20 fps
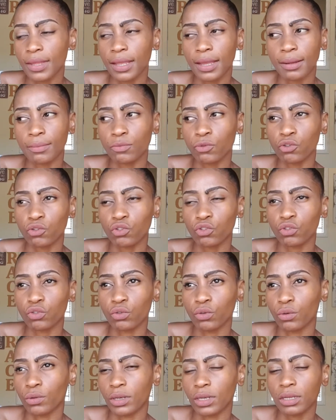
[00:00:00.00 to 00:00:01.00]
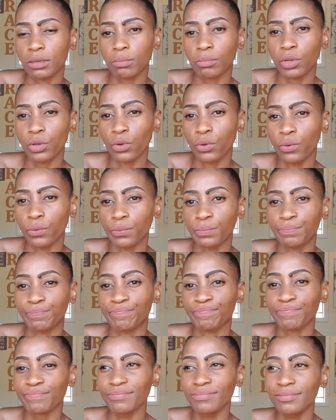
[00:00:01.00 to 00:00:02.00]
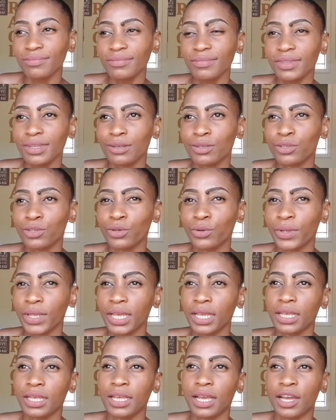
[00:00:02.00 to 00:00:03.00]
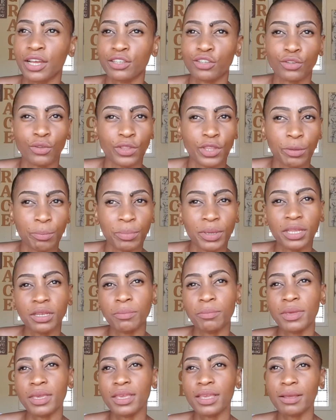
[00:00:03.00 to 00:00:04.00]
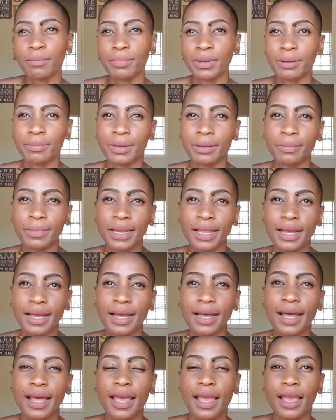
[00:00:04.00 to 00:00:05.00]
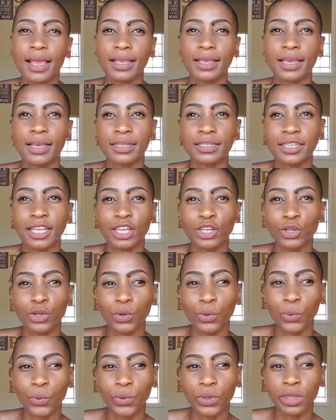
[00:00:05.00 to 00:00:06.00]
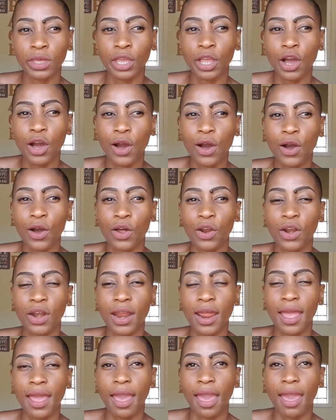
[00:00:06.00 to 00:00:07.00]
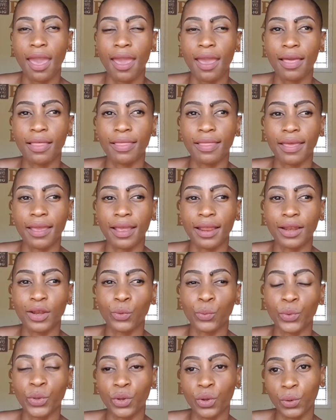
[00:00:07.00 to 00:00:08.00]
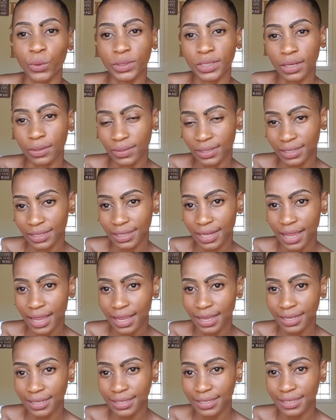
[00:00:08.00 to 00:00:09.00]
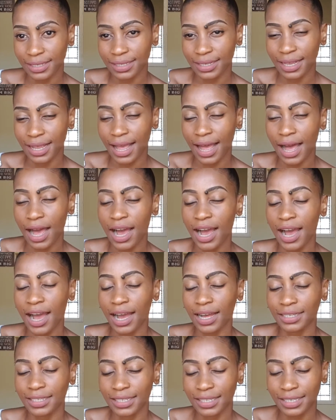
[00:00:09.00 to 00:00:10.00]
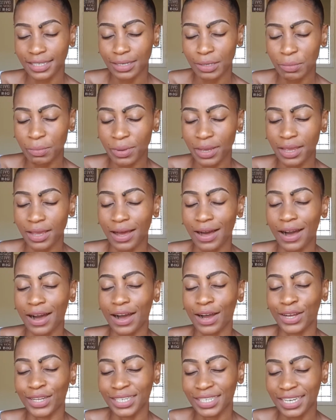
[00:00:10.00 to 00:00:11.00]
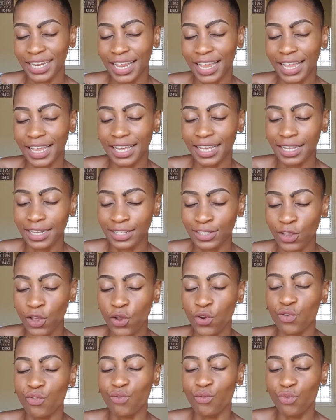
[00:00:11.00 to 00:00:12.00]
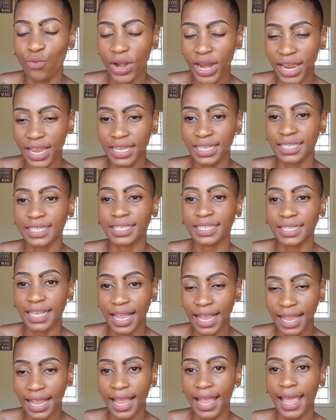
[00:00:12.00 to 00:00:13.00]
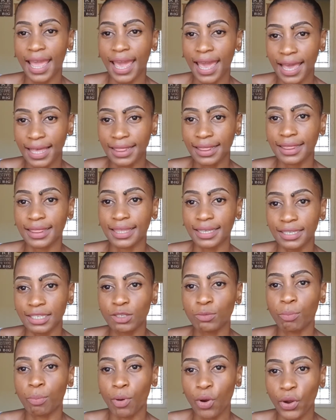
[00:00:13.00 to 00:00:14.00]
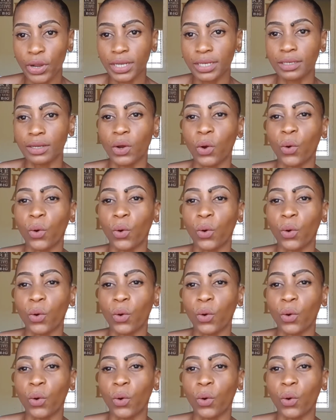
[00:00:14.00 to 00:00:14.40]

I'm not sure. Let me know. So okay, yeah, so they pick me, blah blah blah. Yes, I know who they are. And then we go downstairs. My heart is racing at this point.